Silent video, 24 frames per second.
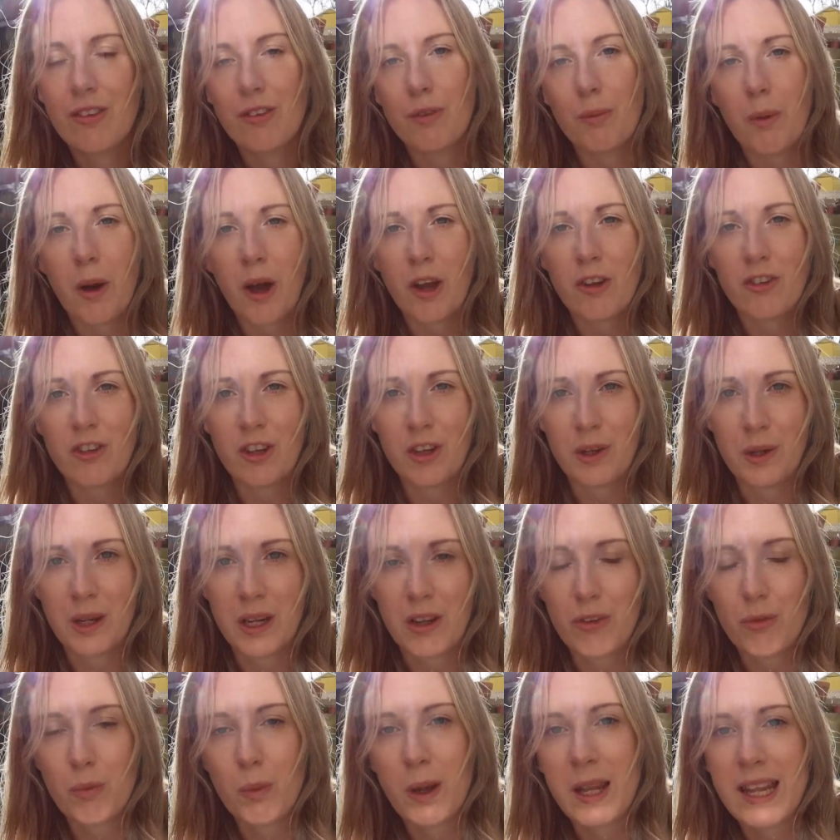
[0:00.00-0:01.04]
So what I do
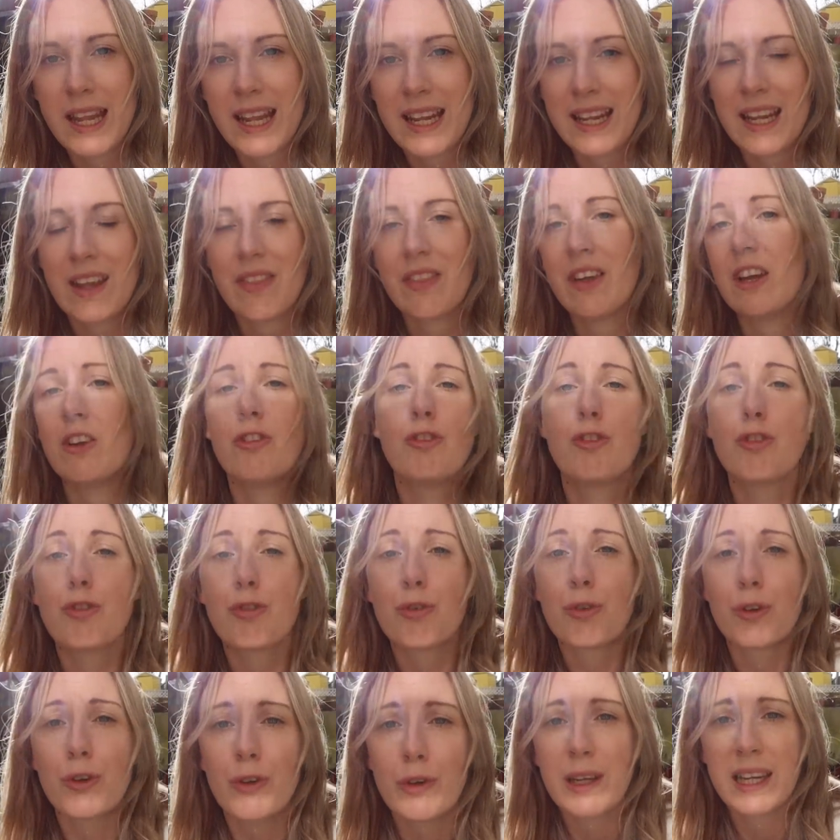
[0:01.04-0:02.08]
is when they get their
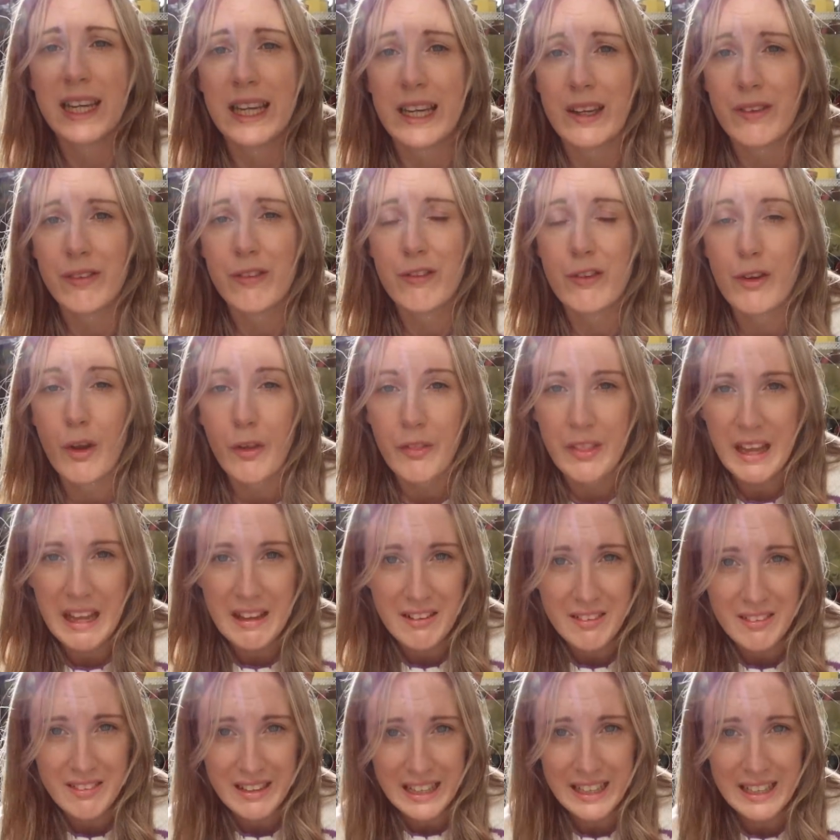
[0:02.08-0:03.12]
true leaves, not
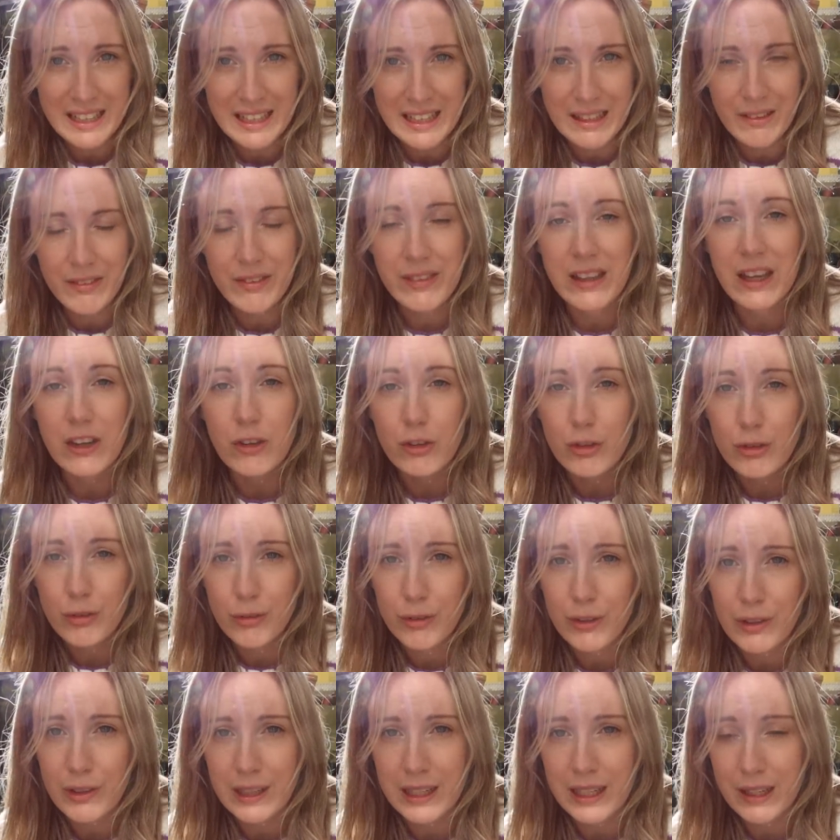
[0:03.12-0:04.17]
their seed leaves, their
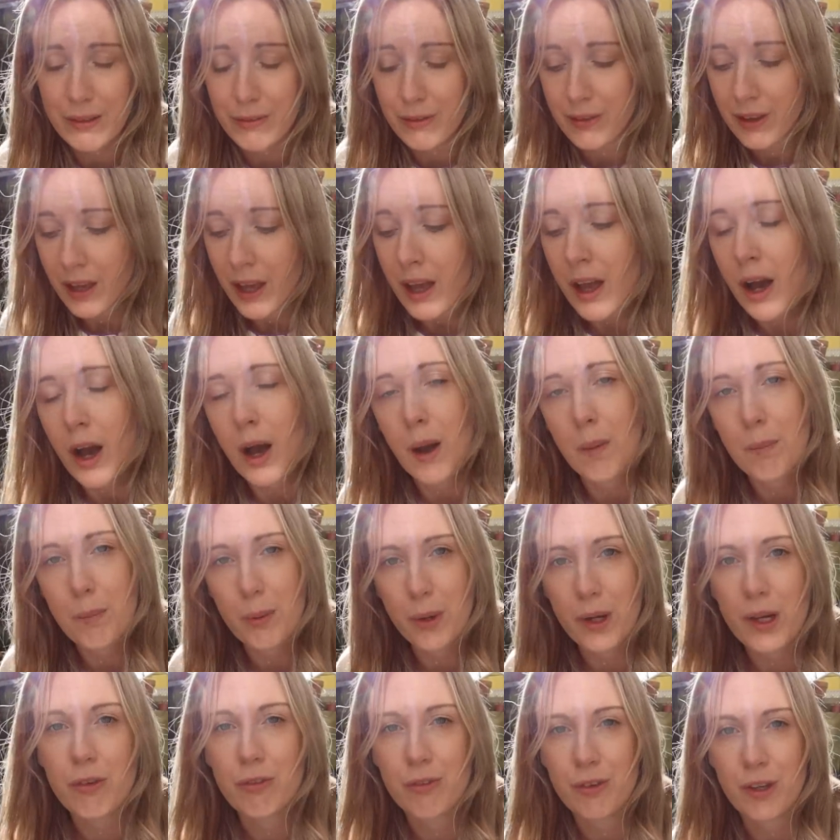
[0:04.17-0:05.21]
true leaves, I'll
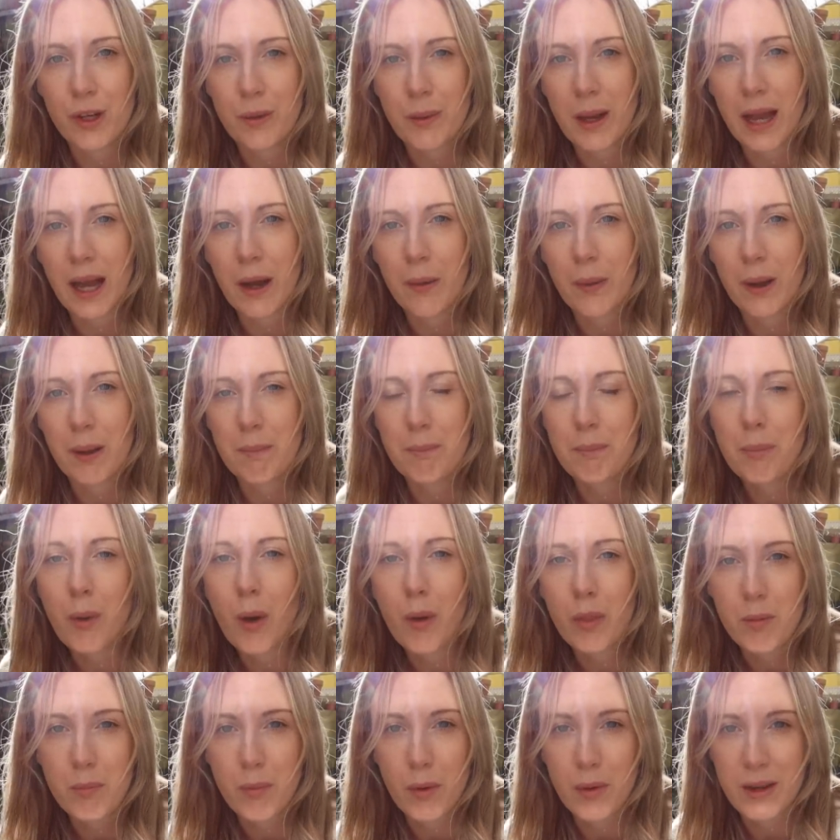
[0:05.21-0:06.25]
prick a few out and
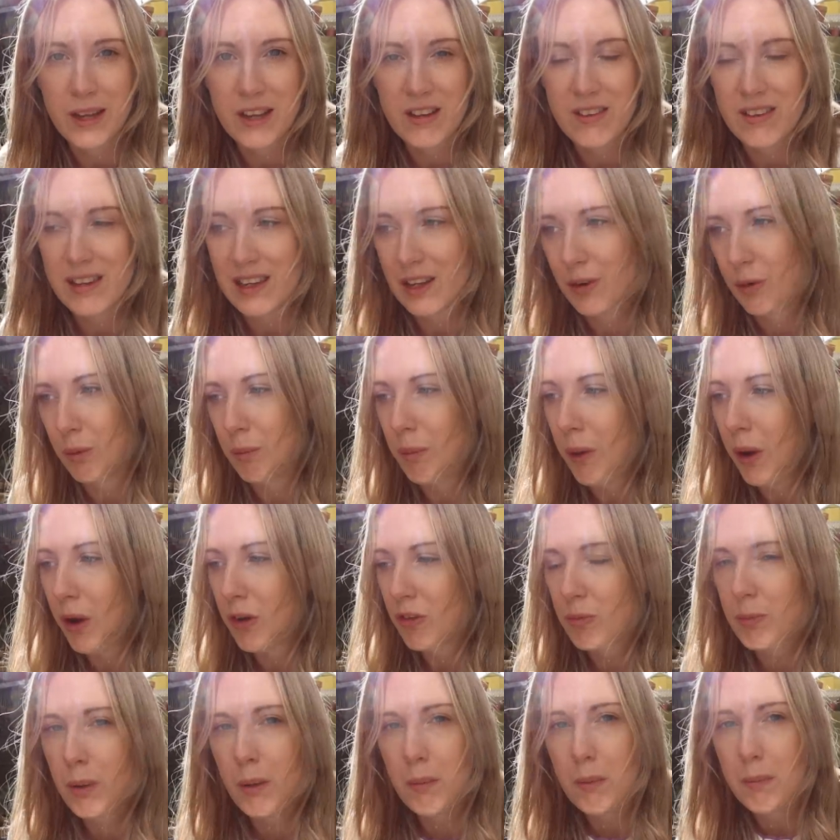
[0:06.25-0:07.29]
pot them on into little
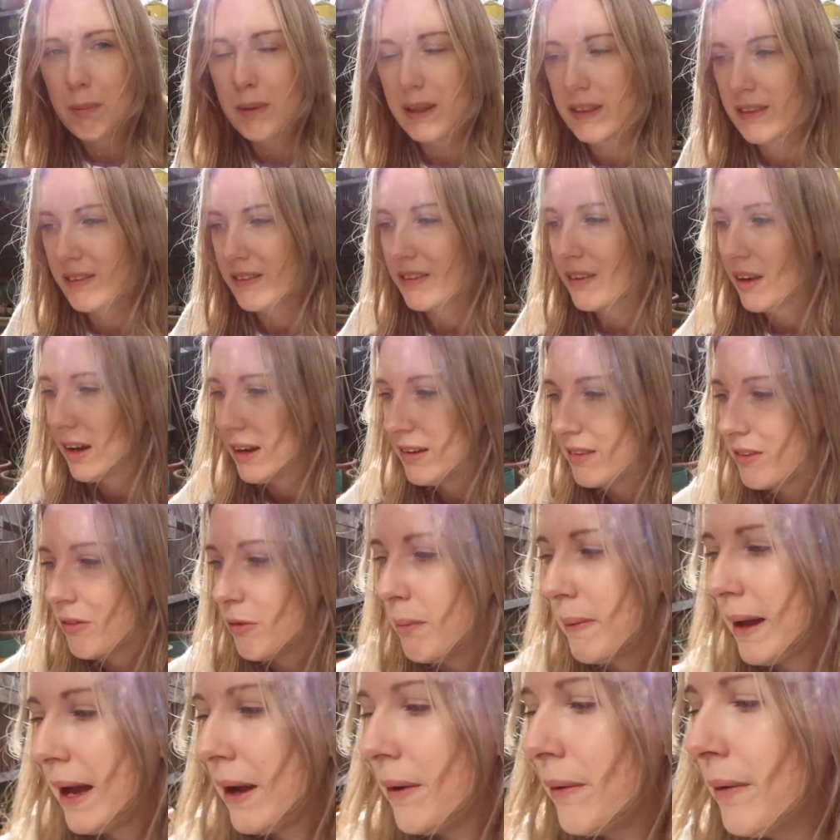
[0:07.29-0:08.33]
pots, probably the size of
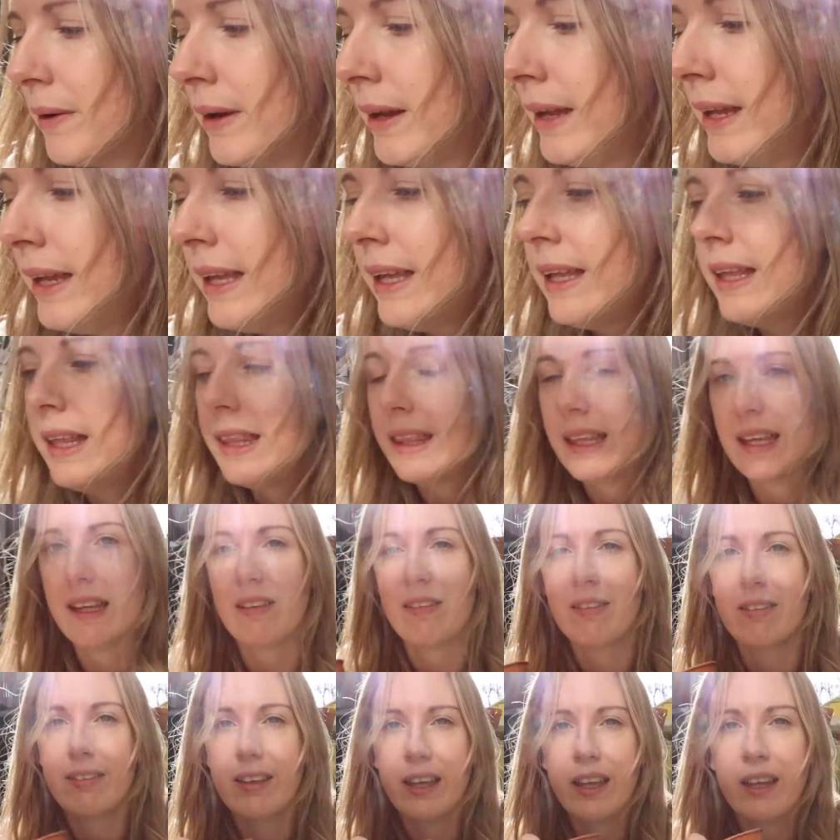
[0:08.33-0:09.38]
about
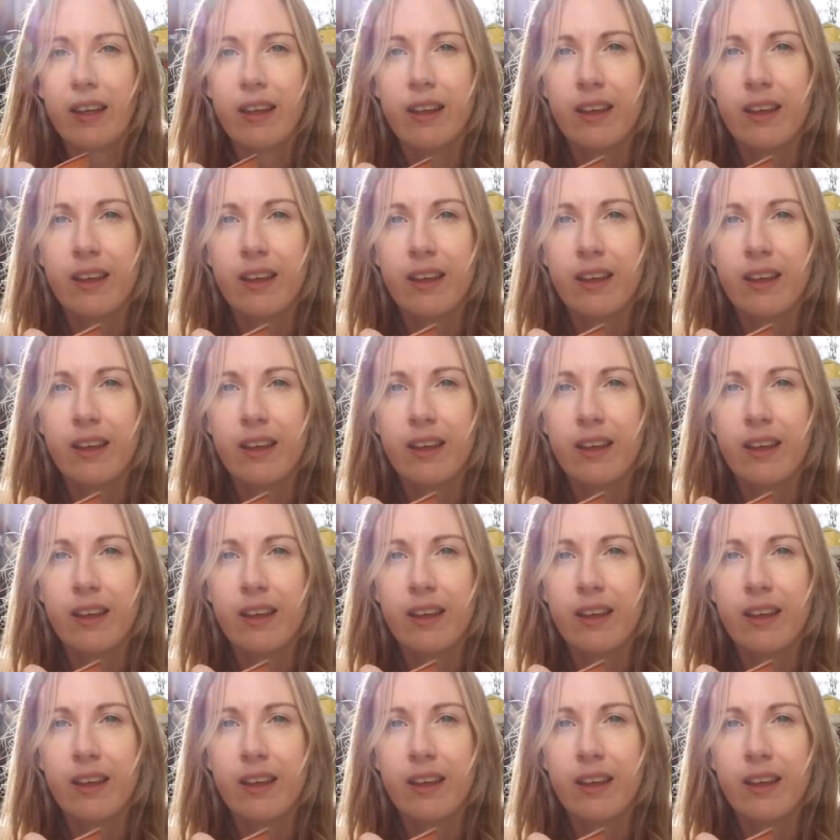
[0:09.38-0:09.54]
this,